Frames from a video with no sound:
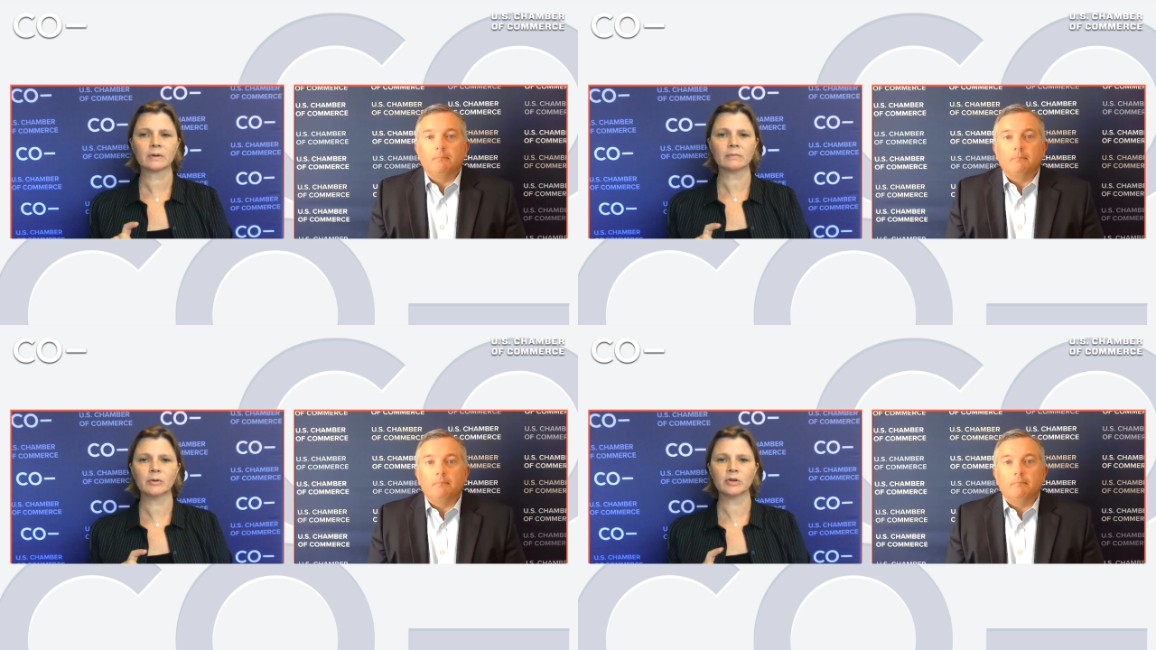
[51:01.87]

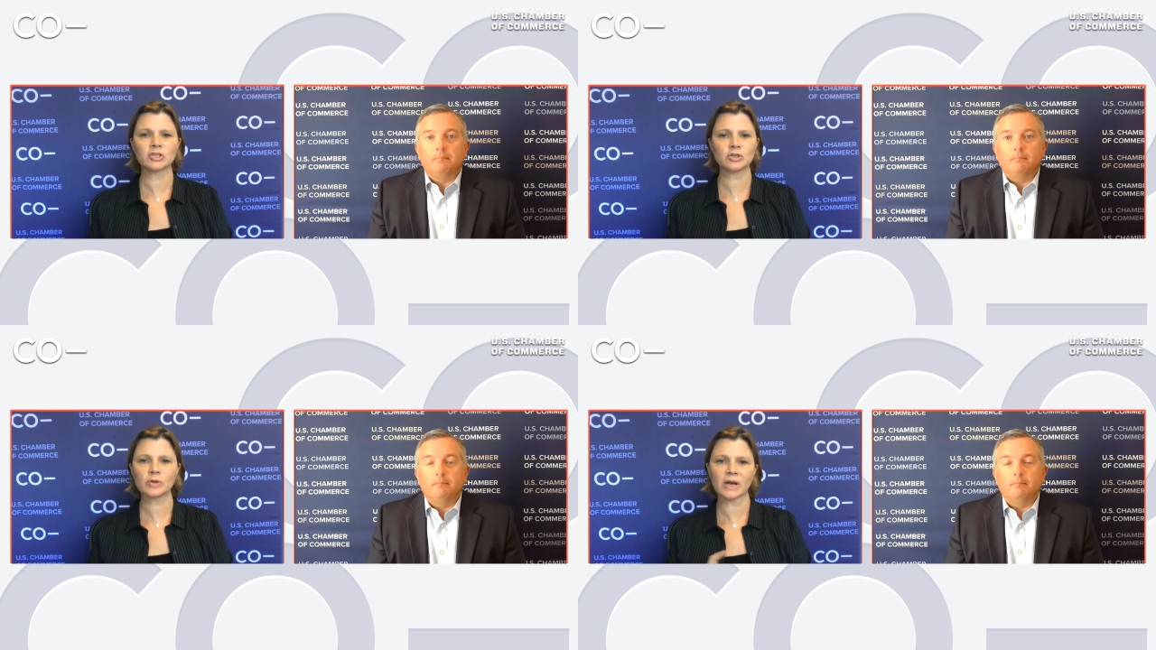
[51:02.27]
Speaker 1: maybe we could
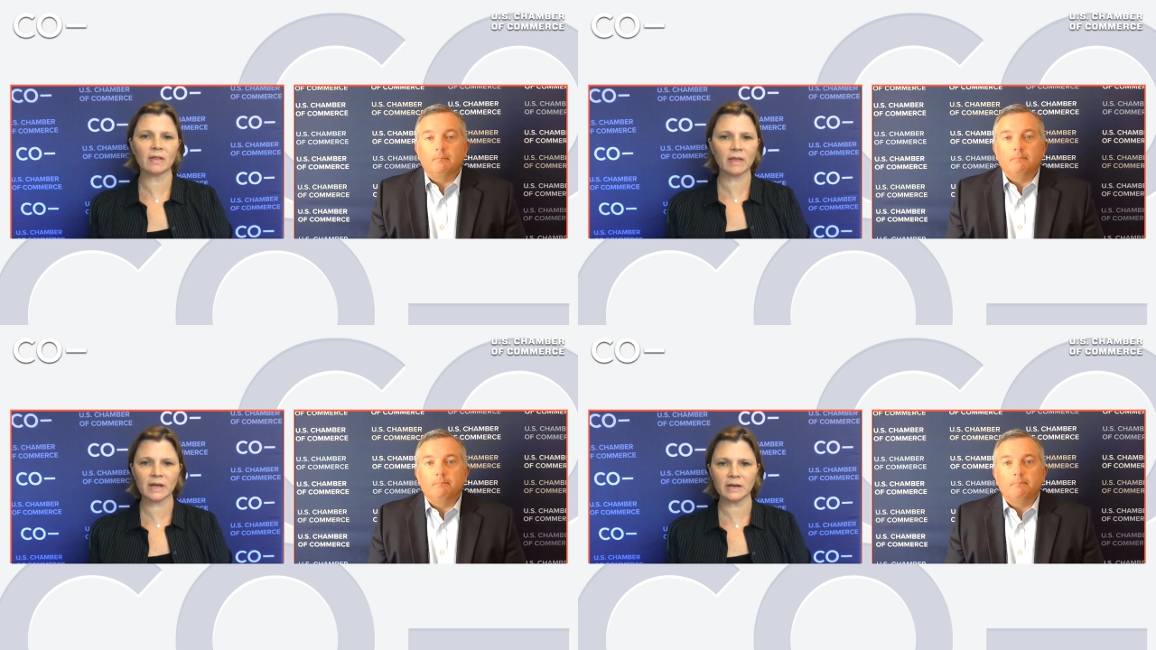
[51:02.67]
just do like a
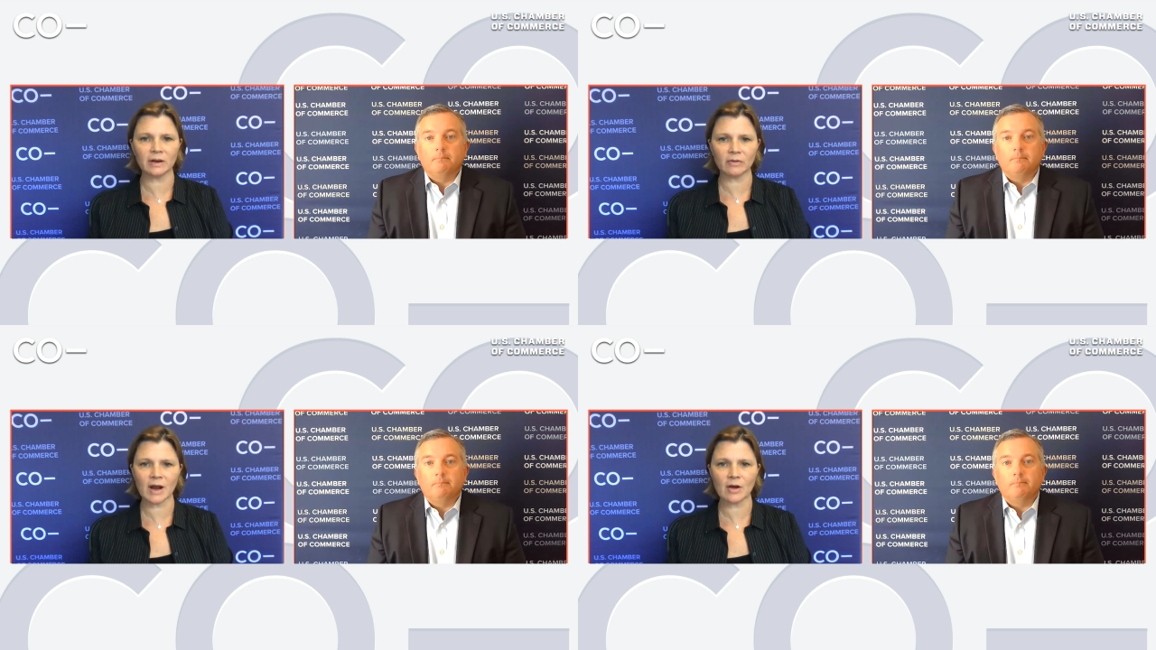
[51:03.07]

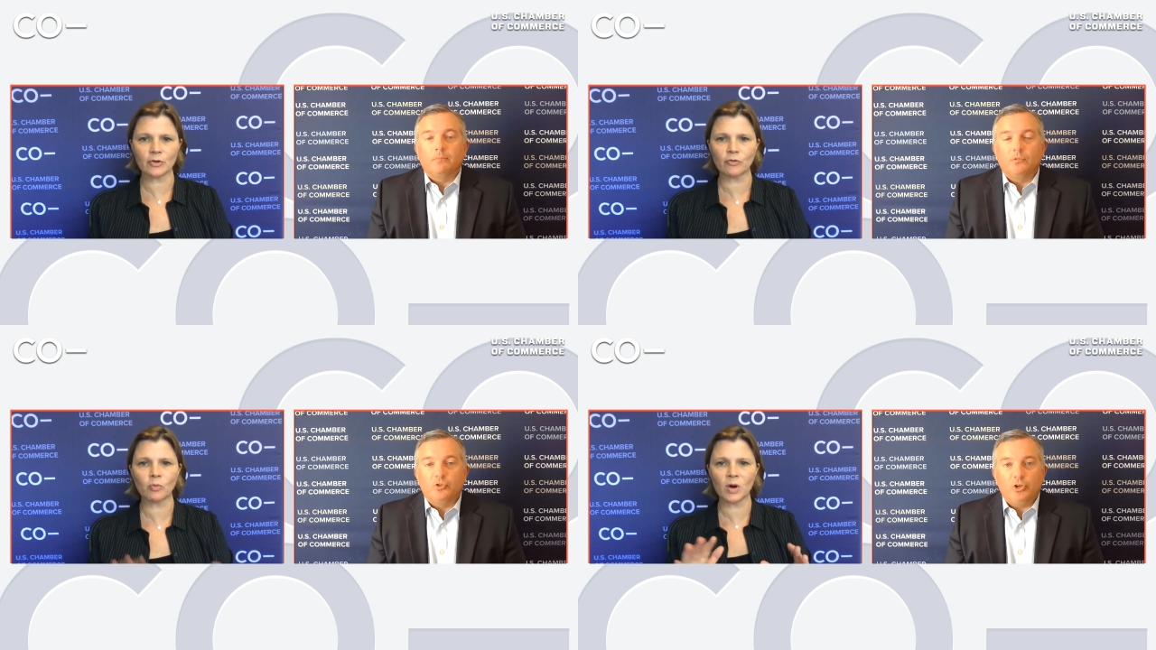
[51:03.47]
lightning
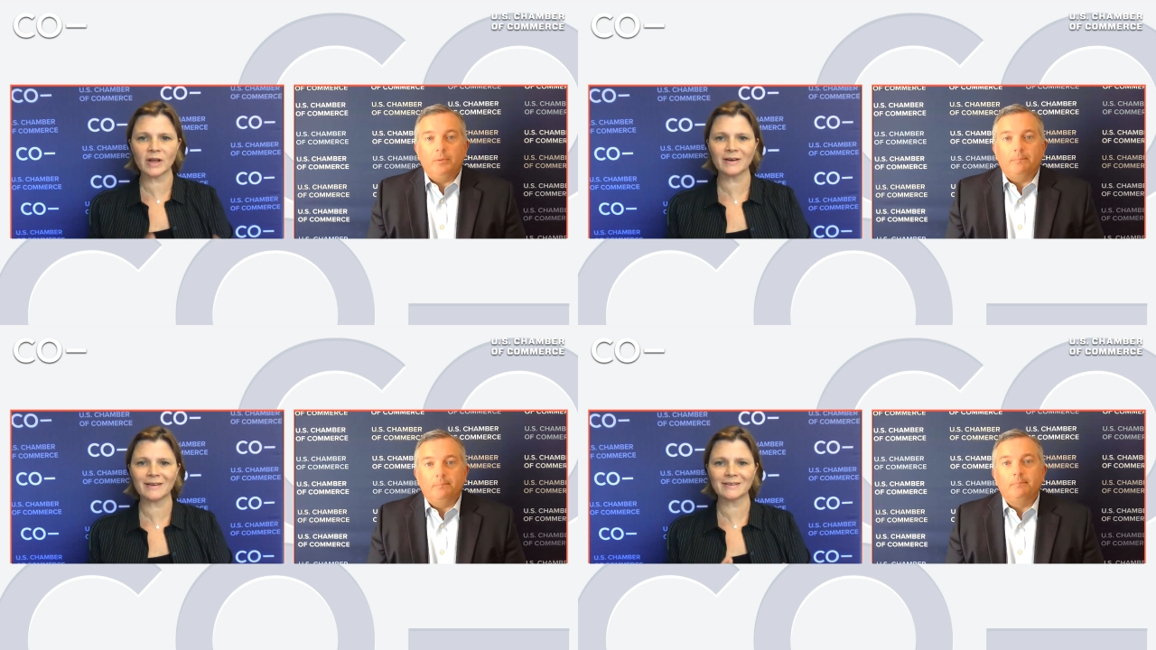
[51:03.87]
round of
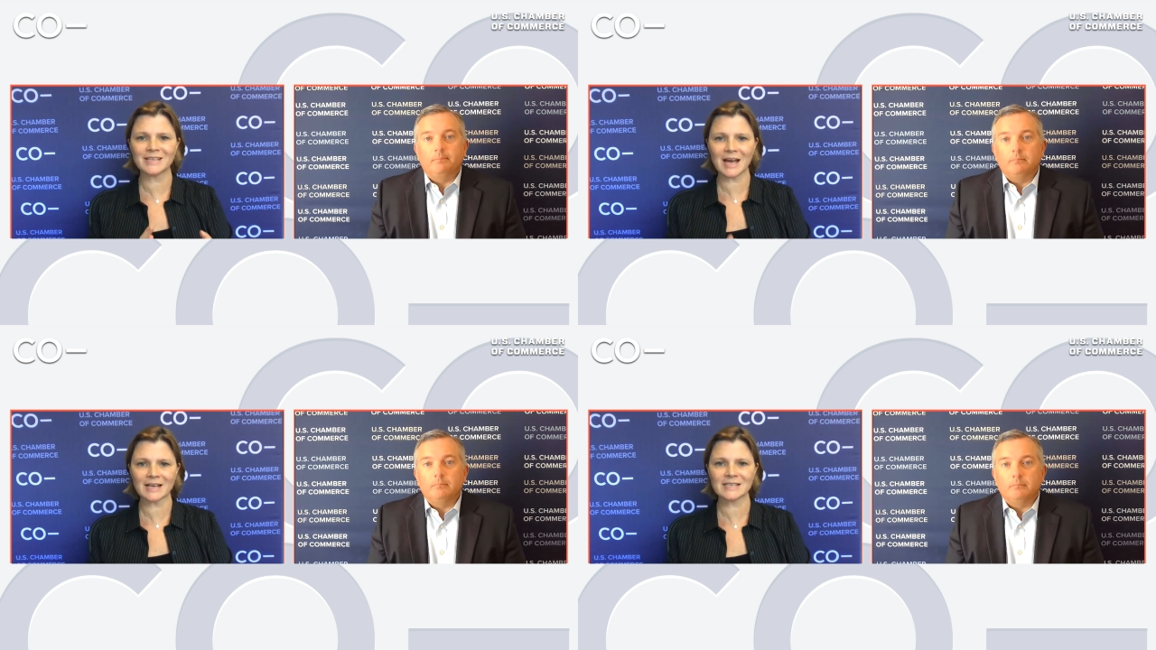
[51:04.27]
what
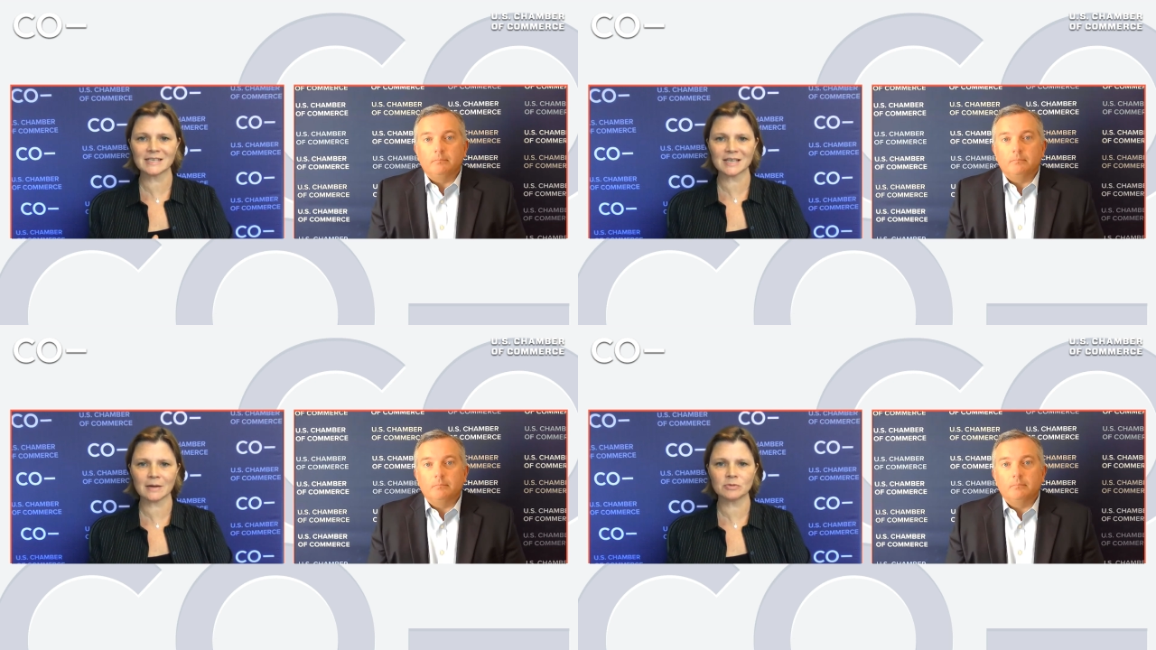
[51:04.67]
tax
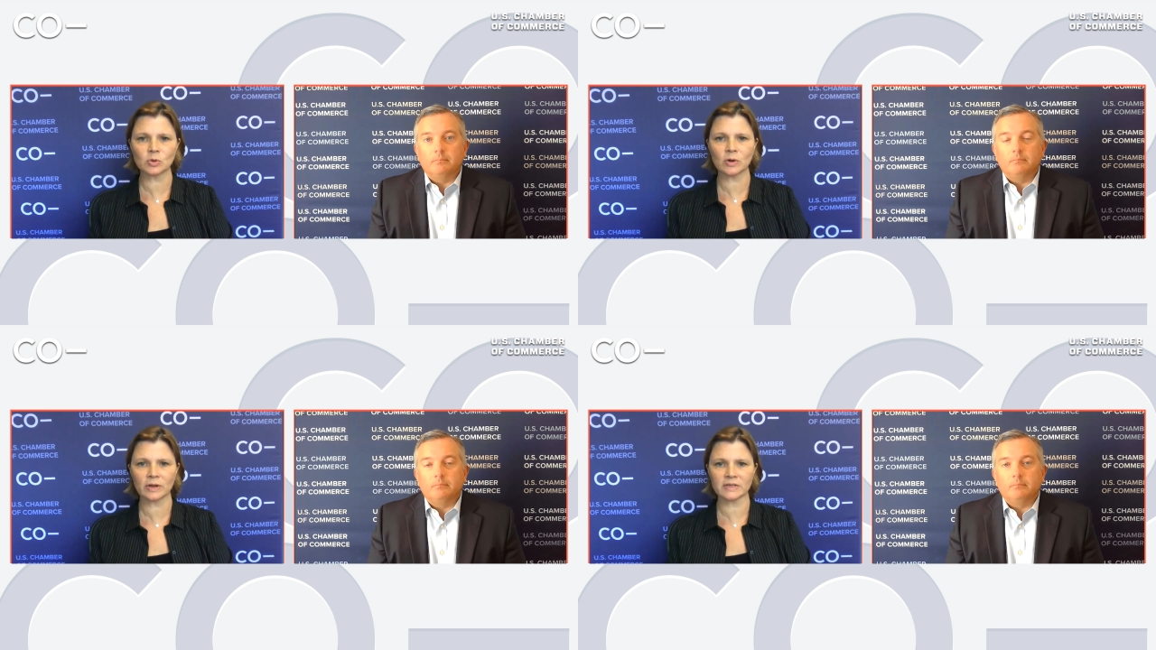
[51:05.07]
exempt
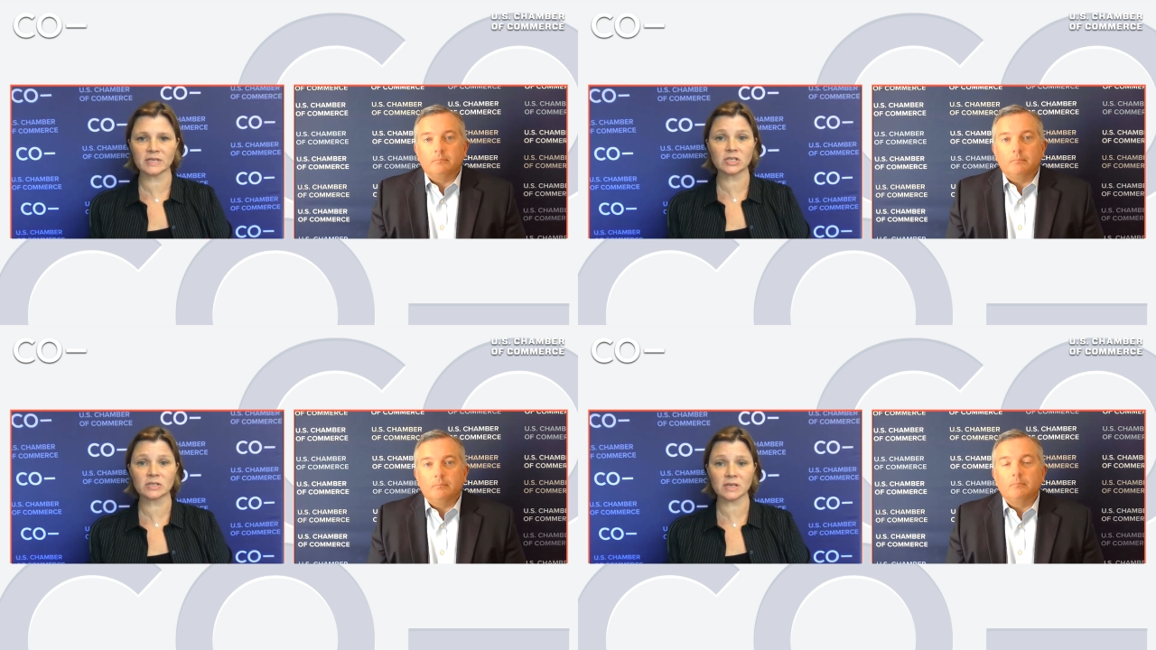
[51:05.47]

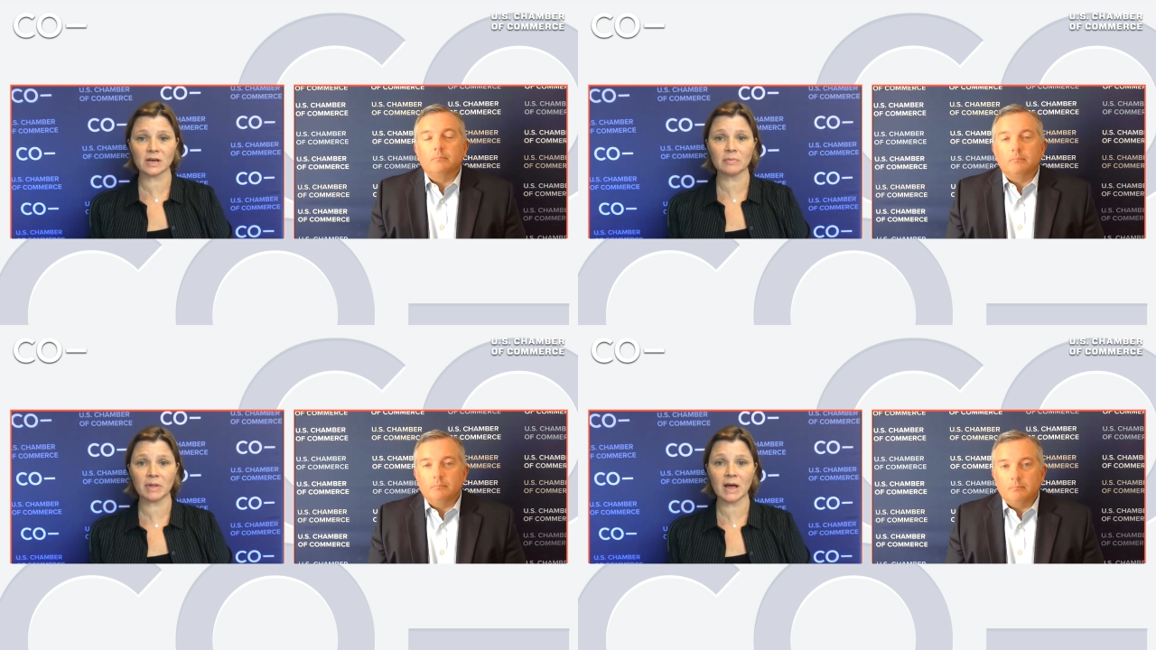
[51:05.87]
organizations
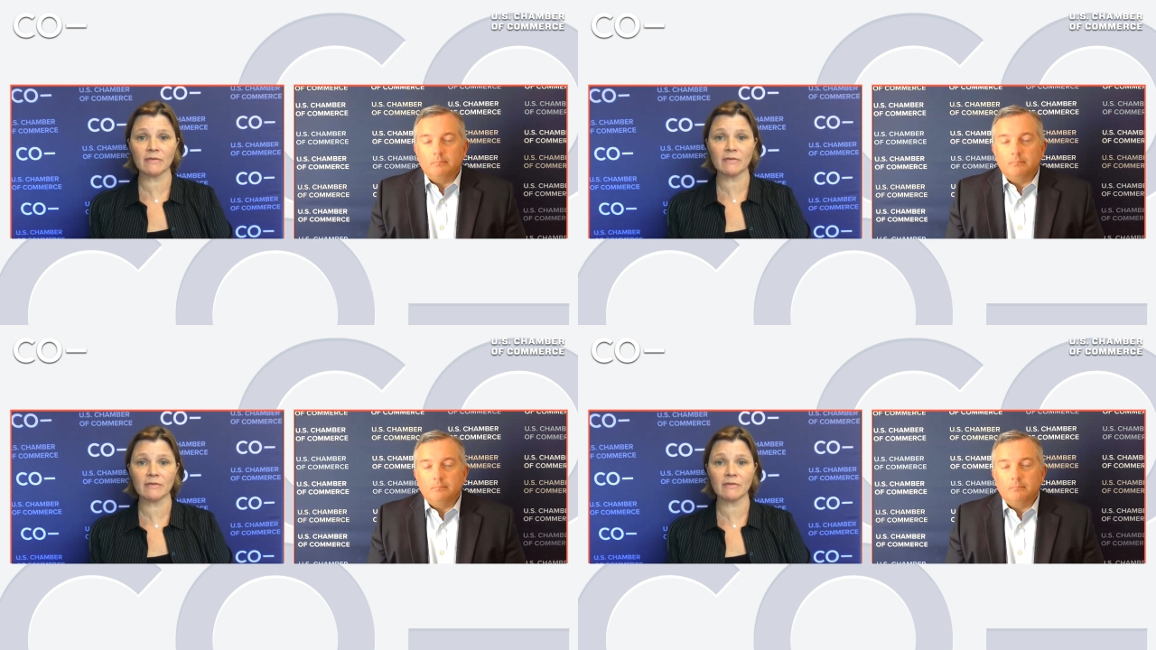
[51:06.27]
can apply